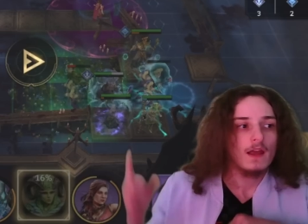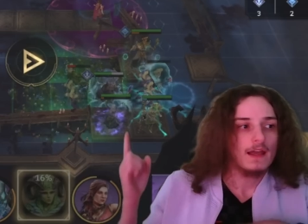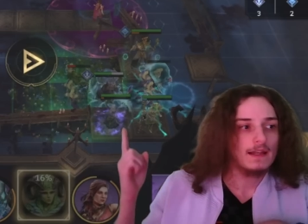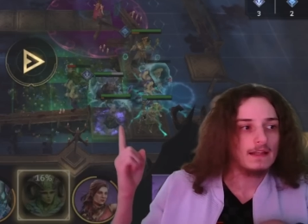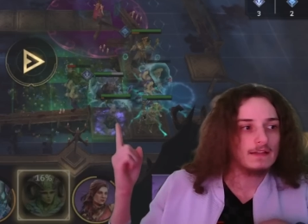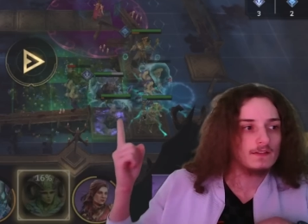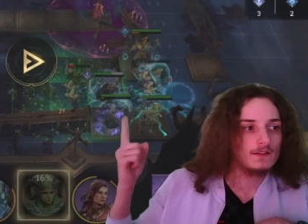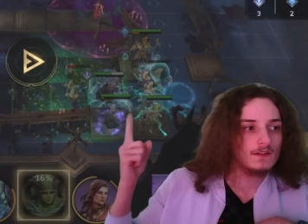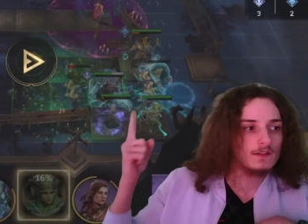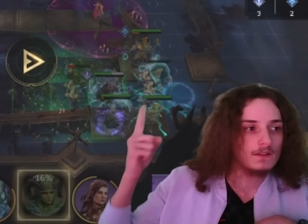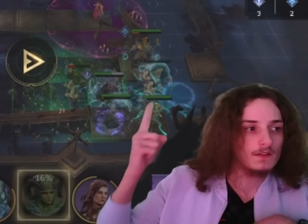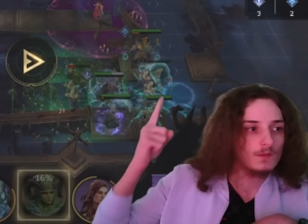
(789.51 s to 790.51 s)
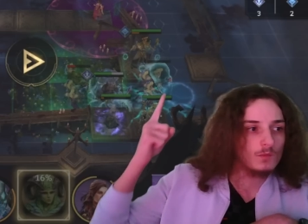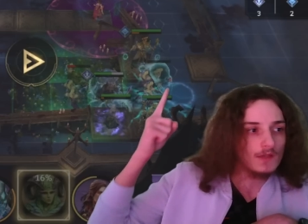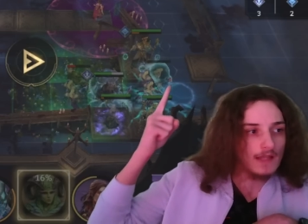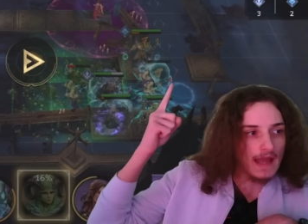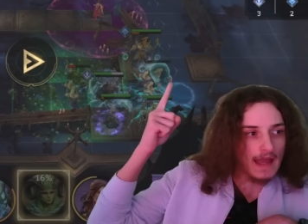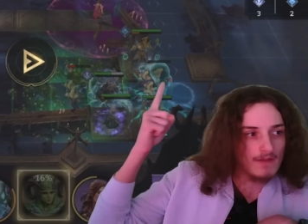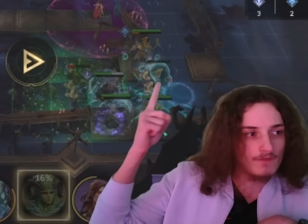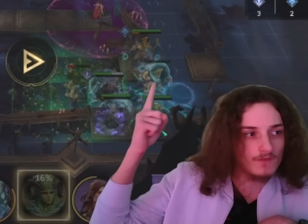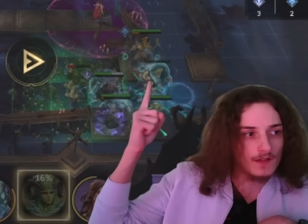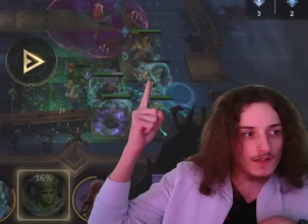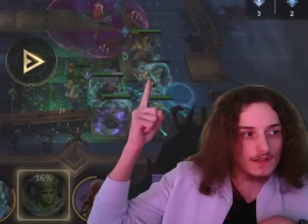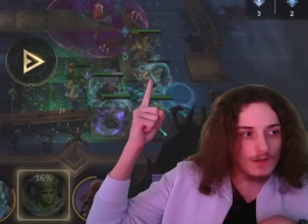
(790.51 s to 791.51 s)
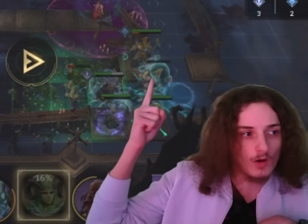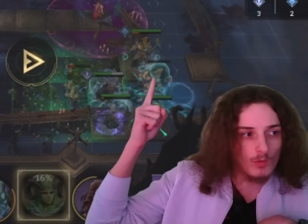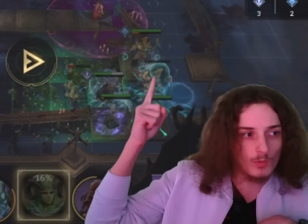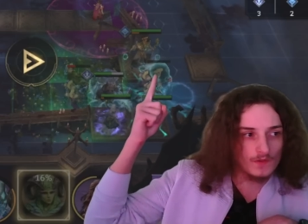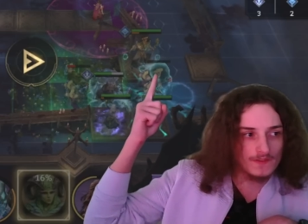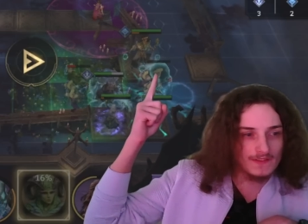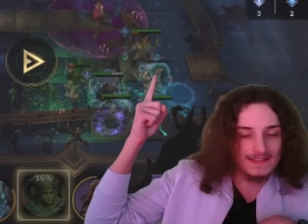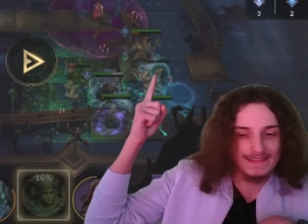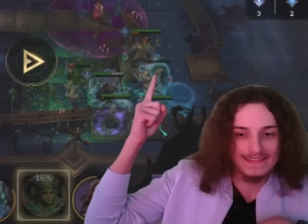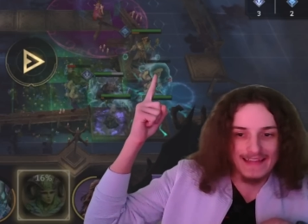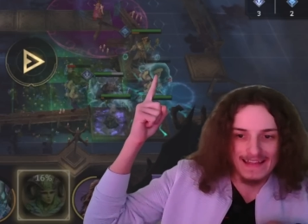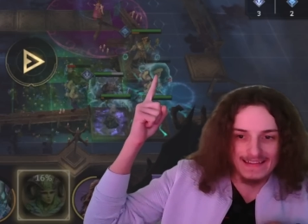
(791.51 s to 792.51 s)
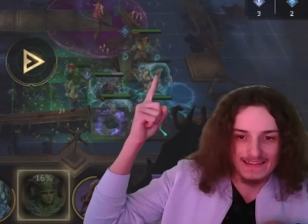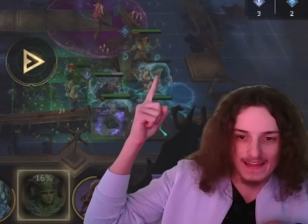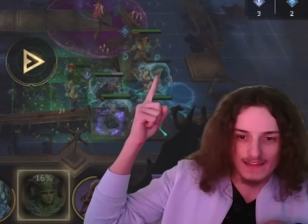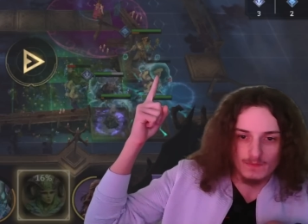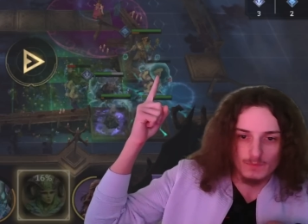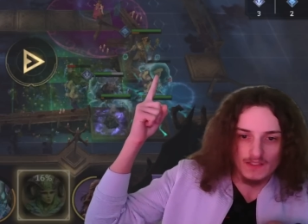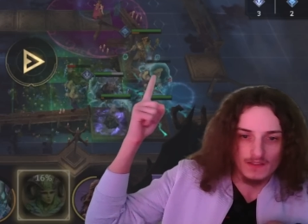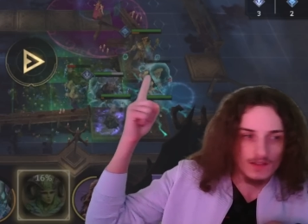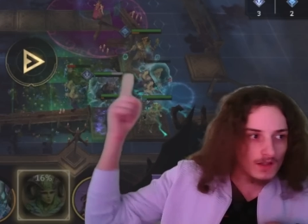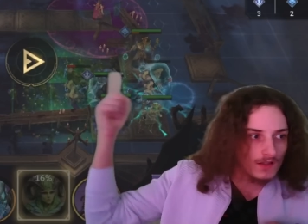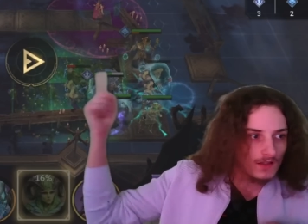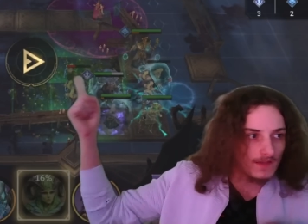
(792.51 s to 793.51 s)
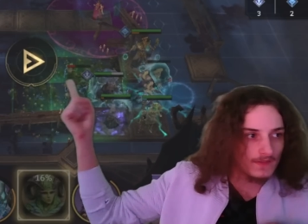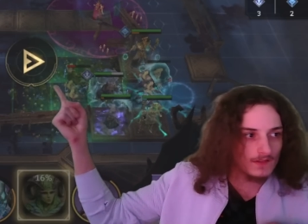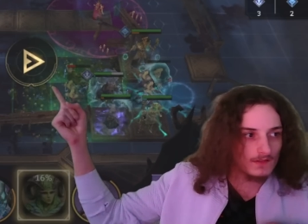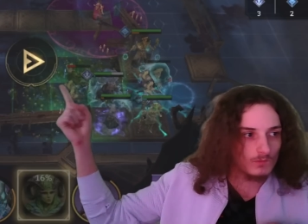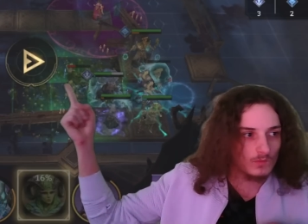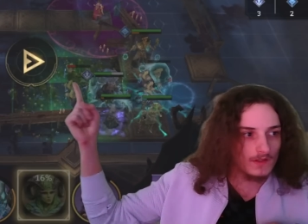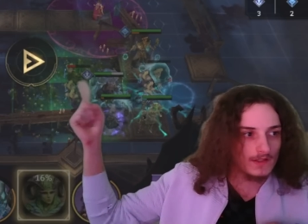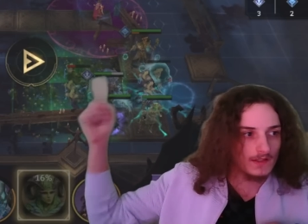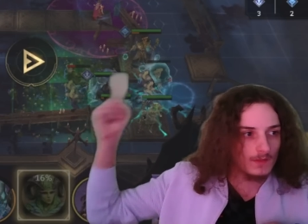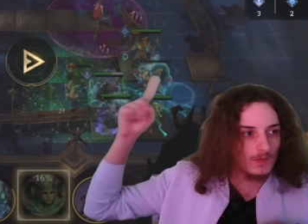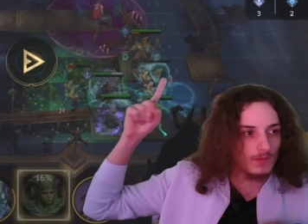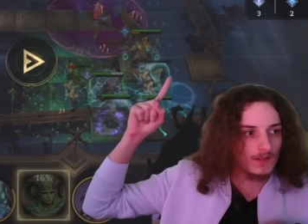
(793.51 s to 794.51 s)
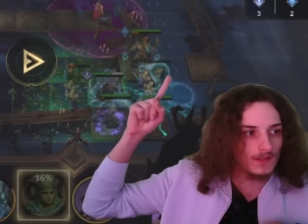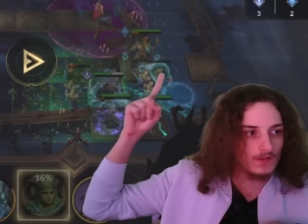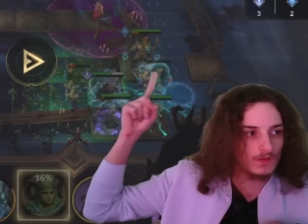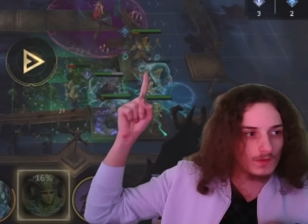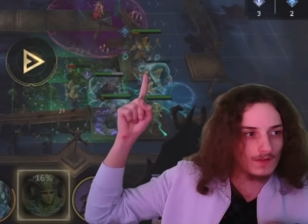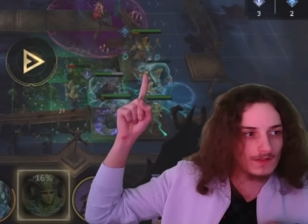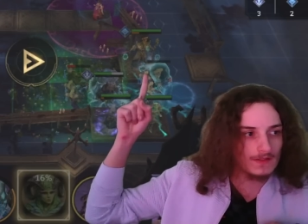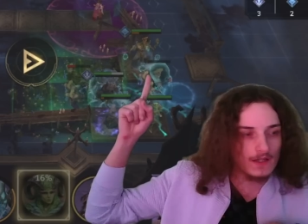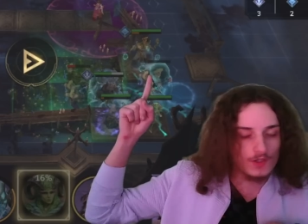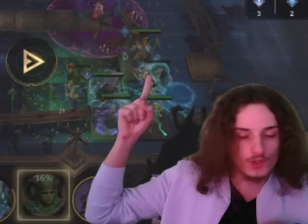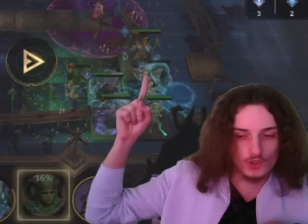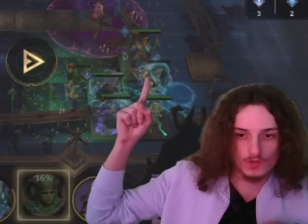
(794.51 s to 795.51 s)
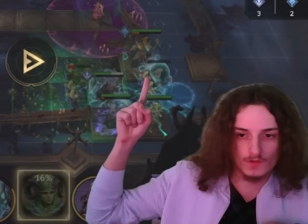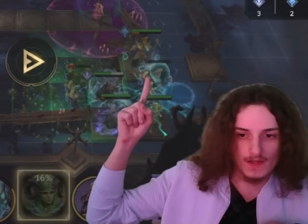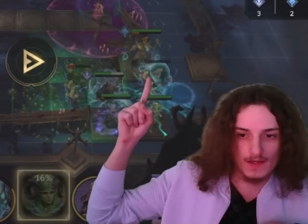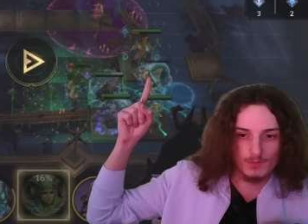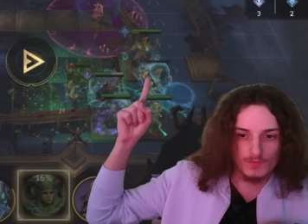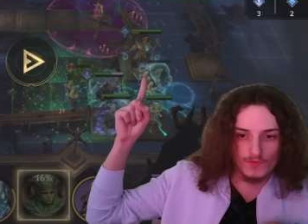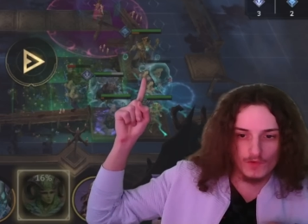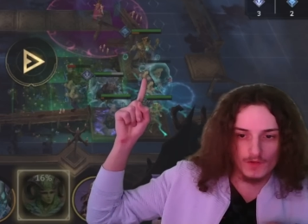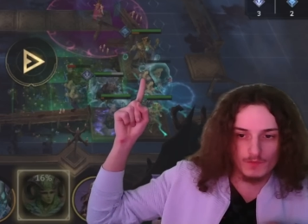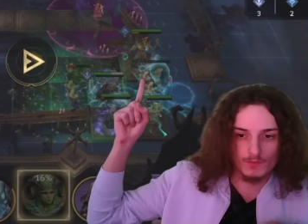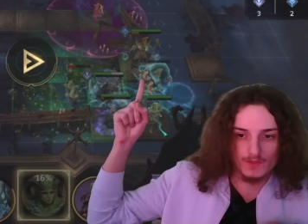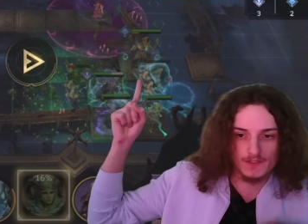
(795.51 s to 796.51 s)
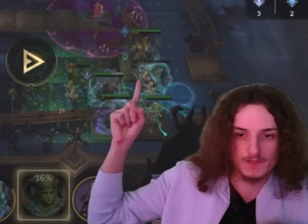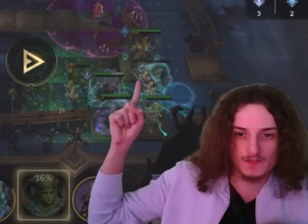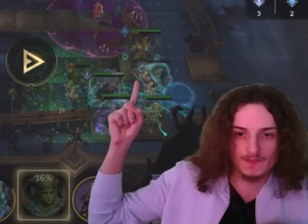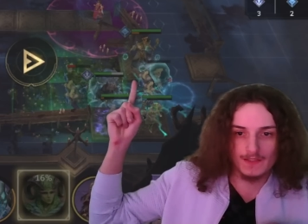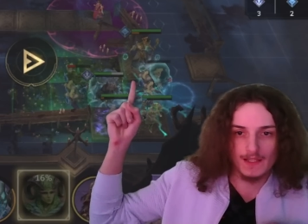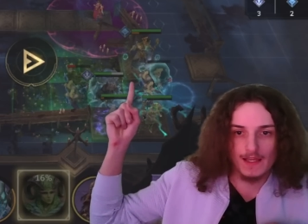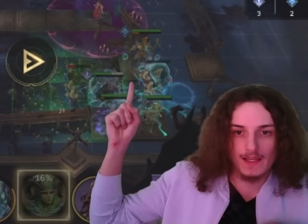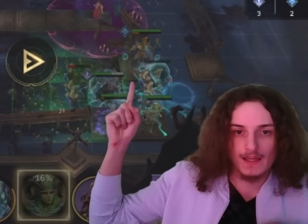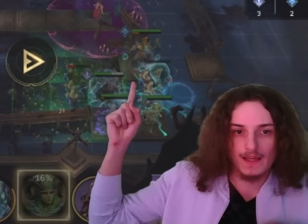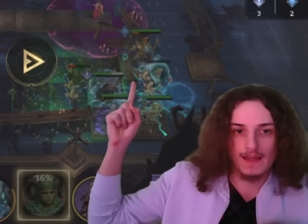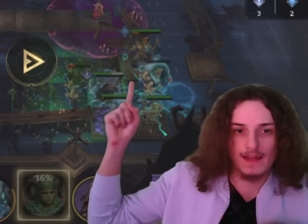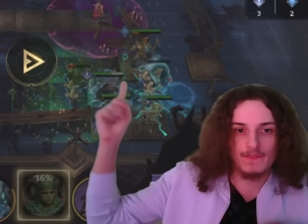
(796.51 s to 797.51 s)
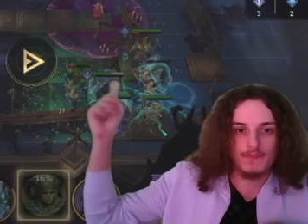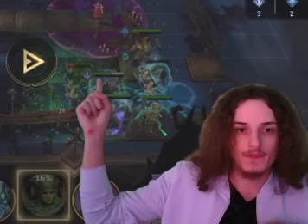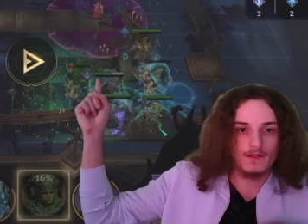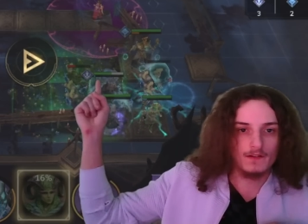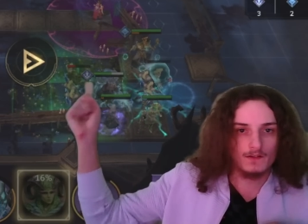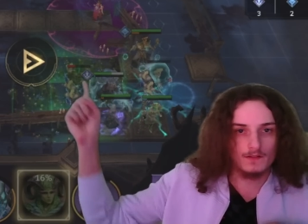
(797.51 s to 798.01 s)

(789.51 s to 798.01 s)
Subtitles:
And as you can see, we have an almost dead enemy, and then one enemy right here. So this guy should die before he reaches, and